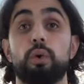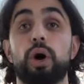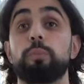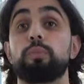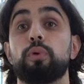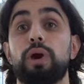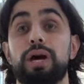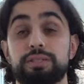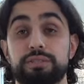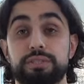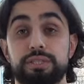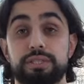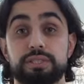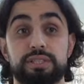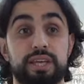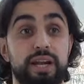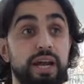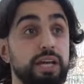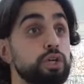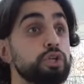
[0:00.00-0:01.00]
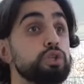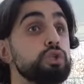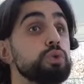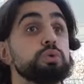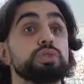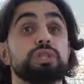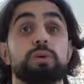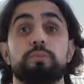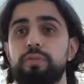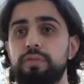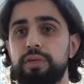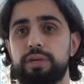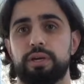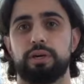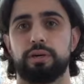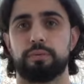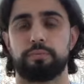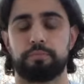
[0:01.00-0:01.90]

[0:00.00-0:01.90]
uprisings, that I could do something.